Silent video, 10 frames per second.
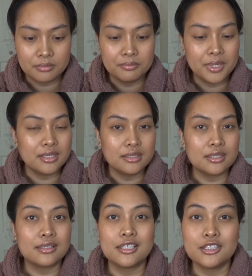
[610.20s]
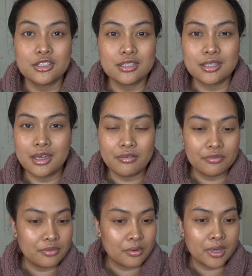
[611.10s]
Basically just
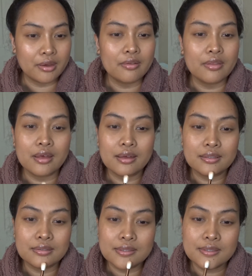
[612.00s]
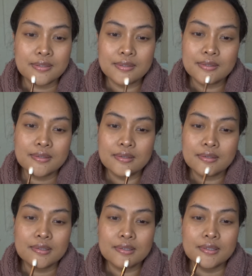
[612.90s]
everywhere that
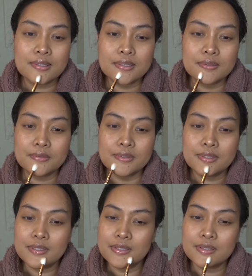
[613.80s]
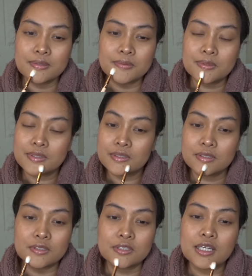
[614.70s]
I really don't want
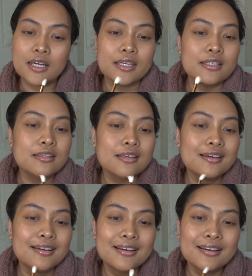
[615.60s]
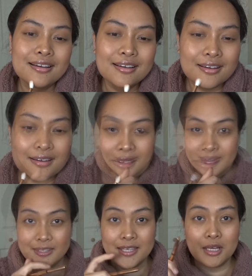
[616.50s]
to shine. I
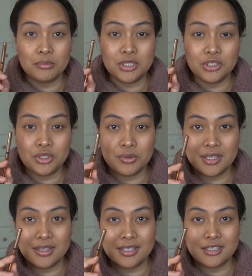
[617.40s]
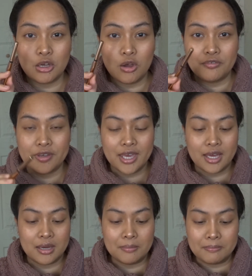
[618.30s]
think I'll be doing this off
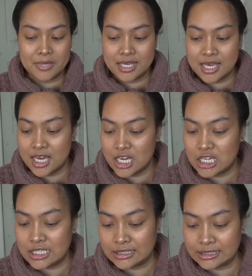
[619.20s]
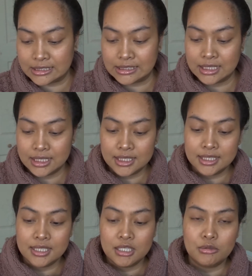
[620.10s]
cam because
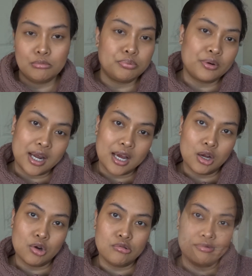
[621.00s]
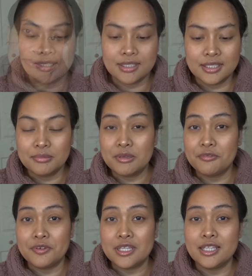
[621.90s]
brow is a little bit
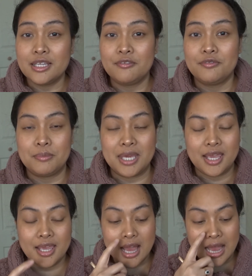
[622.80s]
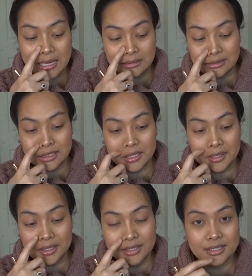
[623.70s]
fiddly for me and
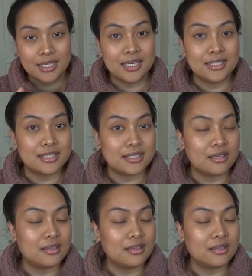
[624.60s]
it takes